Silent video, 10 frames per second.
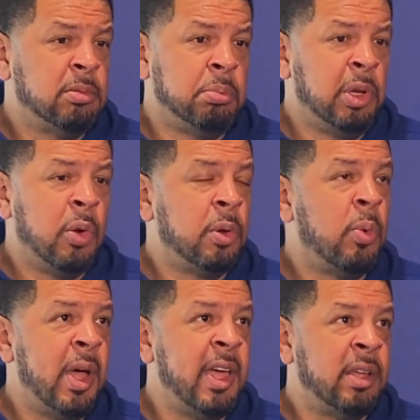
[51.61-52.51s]
blown
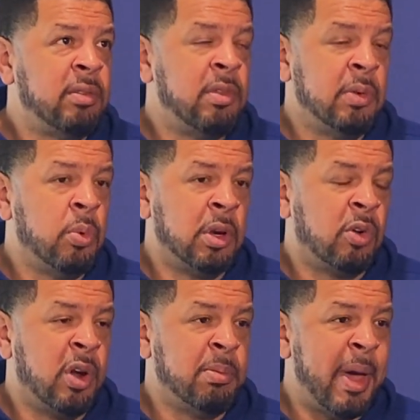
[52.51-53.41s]
away at what a
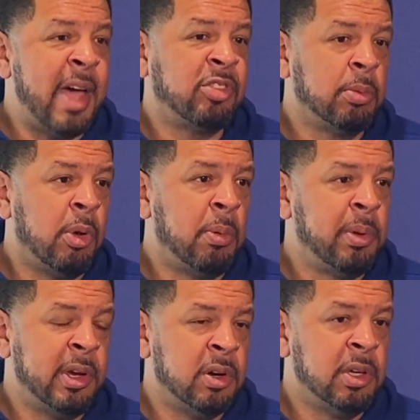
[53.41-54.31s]
great basketball
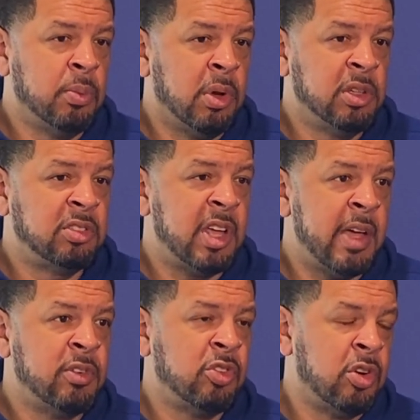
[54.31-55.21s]
player he was to
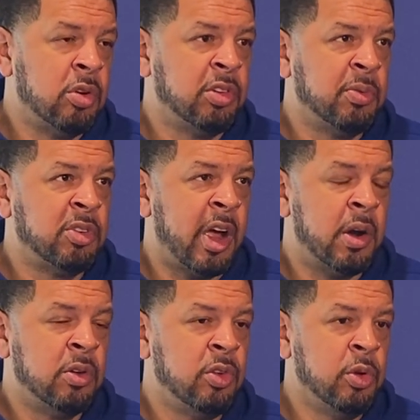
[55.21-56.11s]
have his jersey
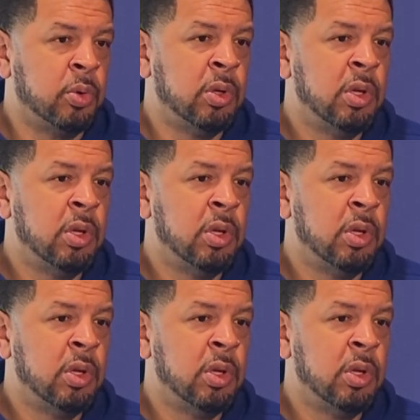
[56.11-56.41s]
retired at Duke.